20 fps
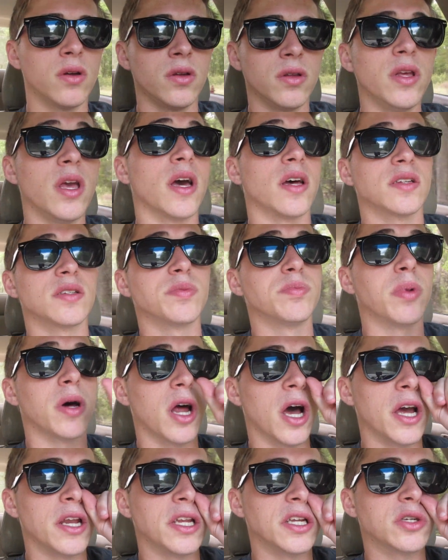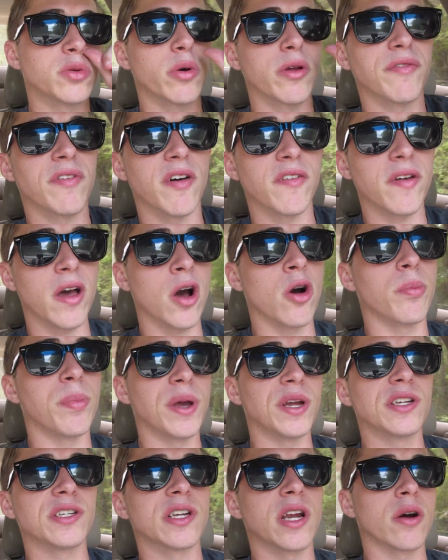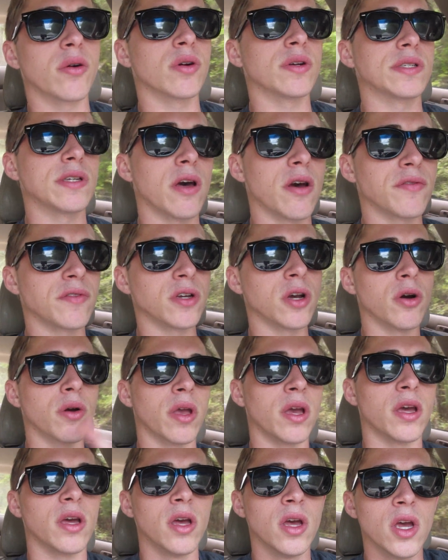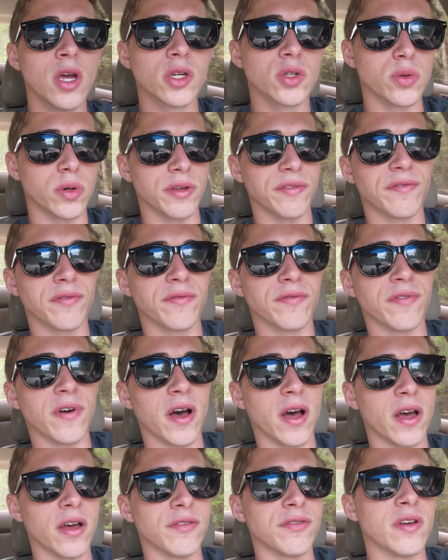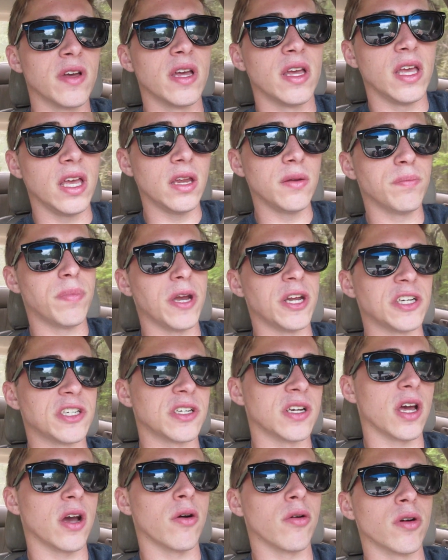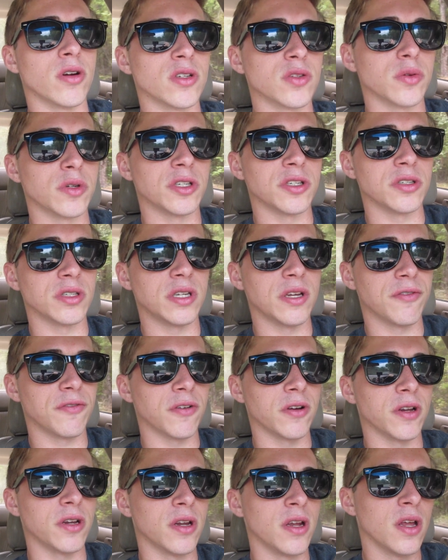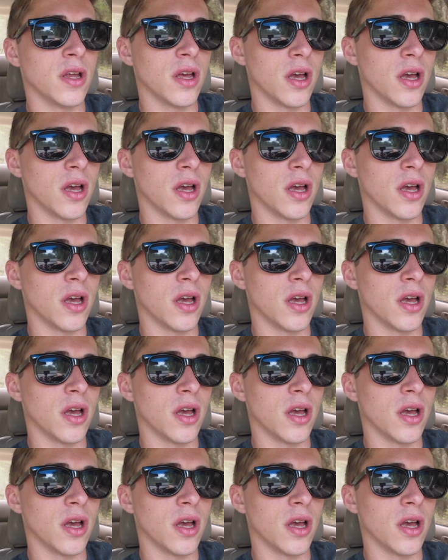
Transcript: yes, but I did 25 outpatient hours and I have to go get 25 inpatient hours, which are different,